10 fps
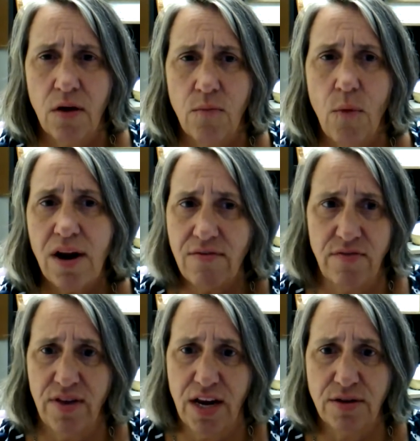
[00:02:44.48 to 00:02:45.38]
one of the
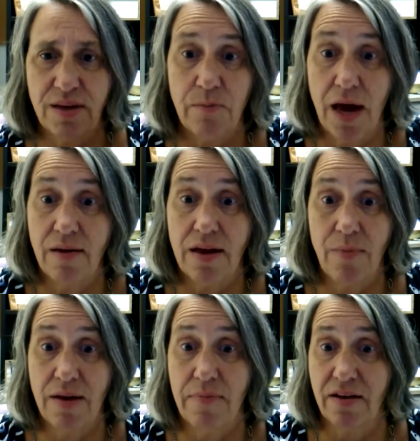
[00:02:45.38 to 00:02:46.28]
videos, it
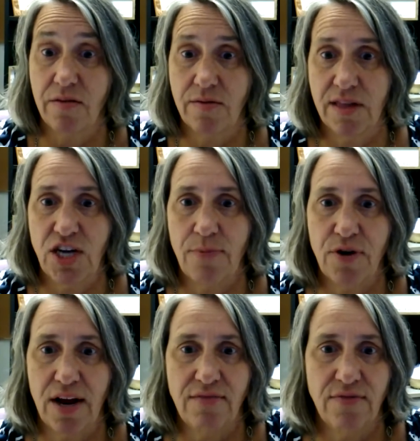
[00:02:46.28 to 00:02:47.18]
may be the chapter
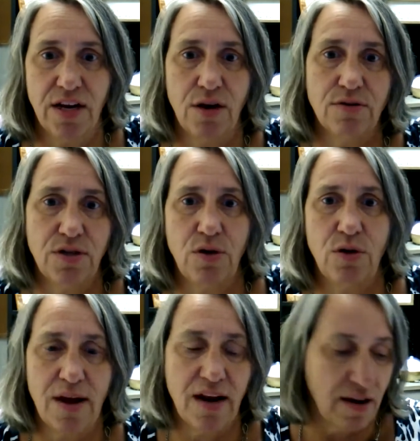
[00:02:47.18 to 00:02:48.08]
8 video, so you
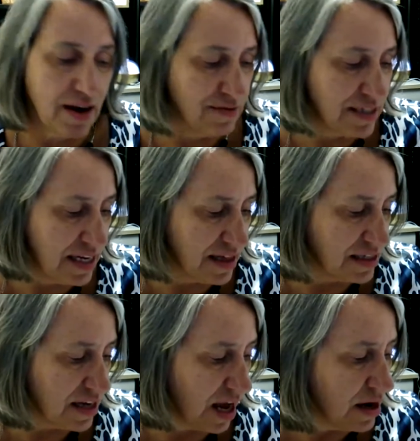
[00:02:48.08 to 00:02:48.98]
may not have seen
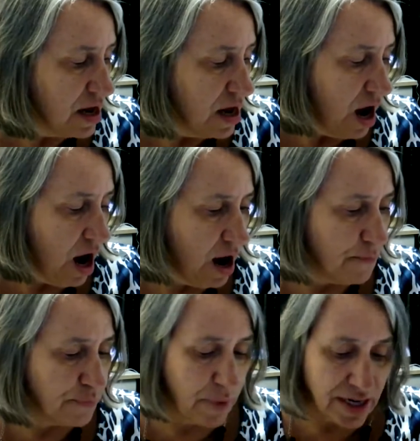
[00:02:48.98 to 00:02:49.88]
this yet.
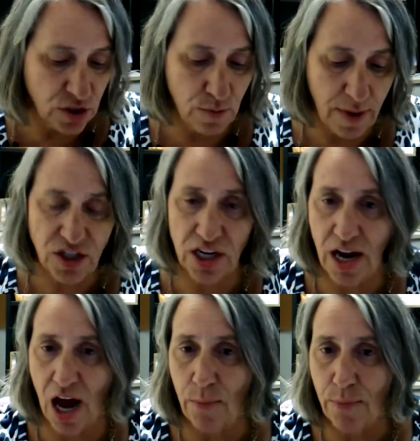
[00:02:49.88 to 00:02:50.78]
But I do mention
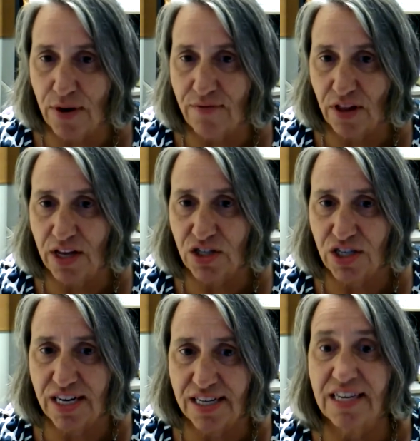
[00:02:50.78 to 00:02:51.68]
how privilege
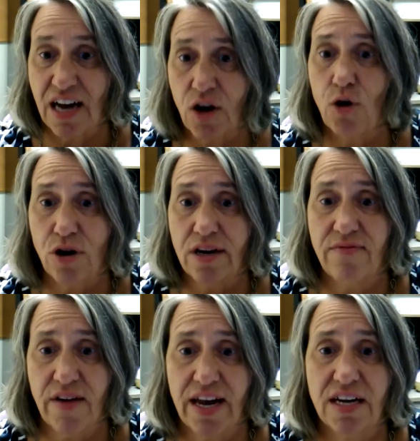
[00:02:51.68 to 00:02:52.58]
is an unearned
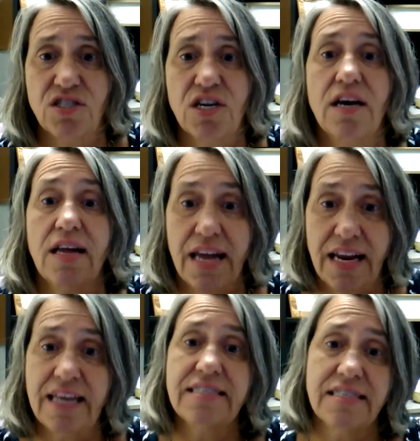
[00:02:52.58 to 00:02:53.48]
advantage. It
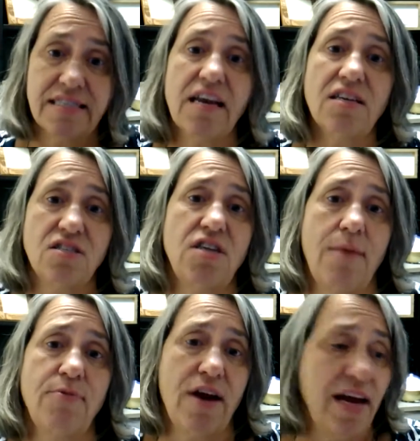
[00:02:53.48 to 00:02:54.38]
is discussed in
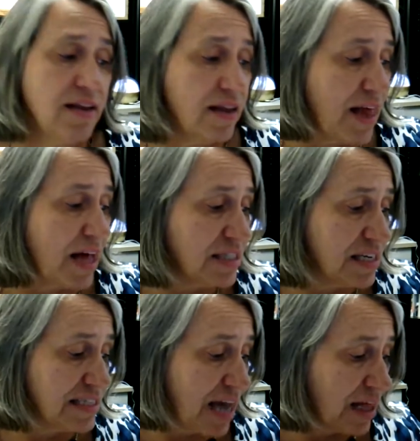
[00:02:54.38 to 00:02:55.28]
chapter 8 that that's
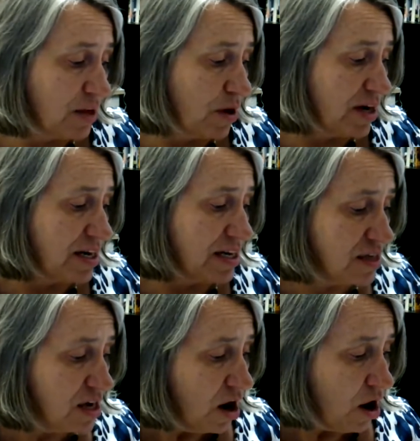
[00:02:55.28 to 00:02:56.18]
exactly what it is.
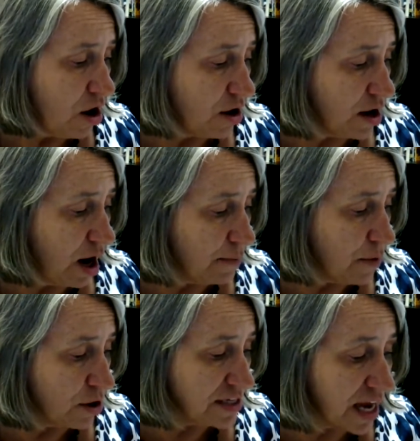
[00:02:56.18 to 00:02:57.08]

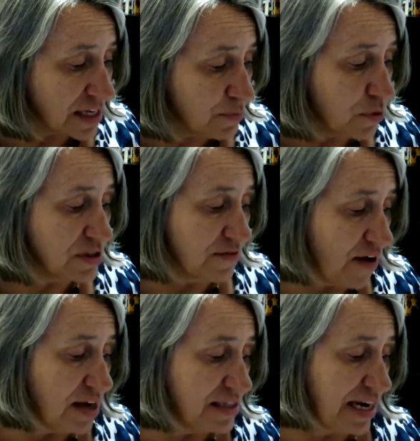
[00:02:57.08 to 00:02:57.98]
Our textbook
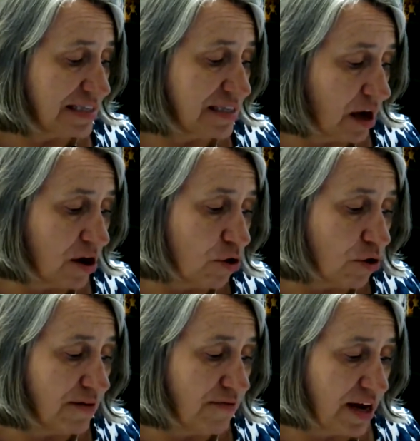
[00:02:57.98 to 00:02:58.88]
defines it as an
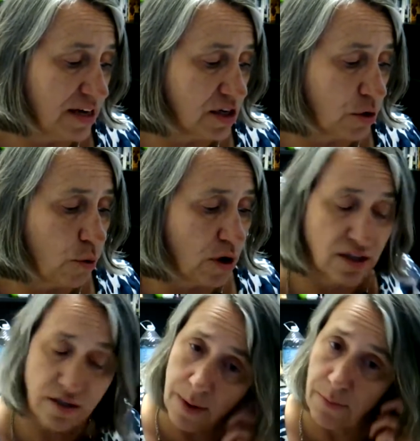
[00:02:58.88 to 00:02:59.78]
unearned advantage according
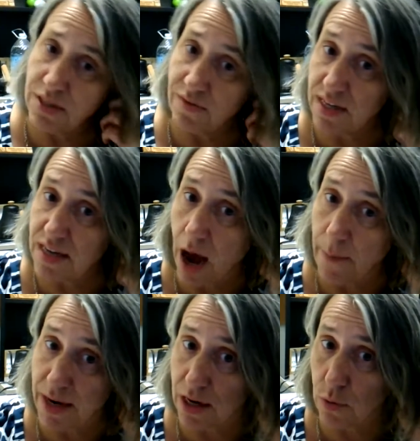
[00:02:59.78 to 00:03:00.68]
to members of the
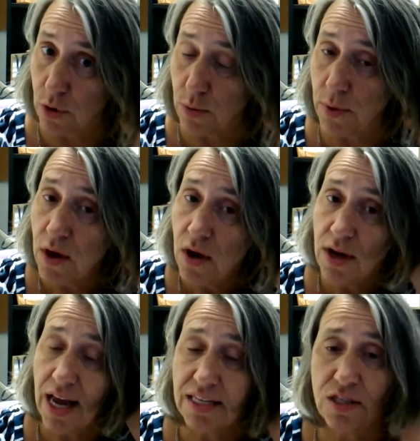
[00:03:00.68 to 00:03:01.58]
dominant group.
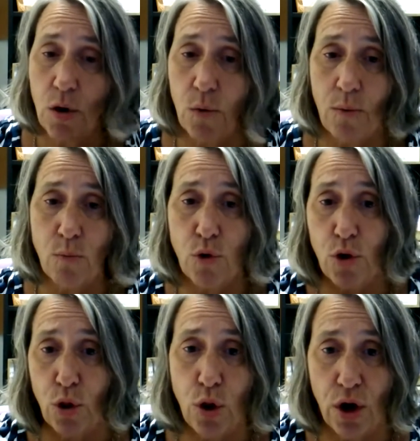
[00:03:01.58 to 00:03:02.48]
Okay, so when we're
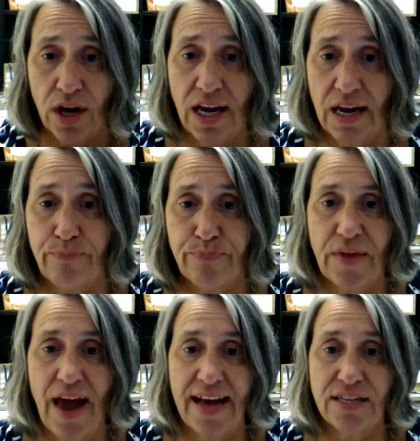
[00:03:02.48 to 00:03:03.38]
looking
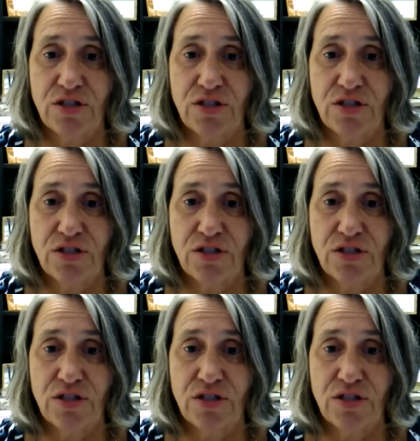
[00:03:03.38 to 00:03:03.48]
at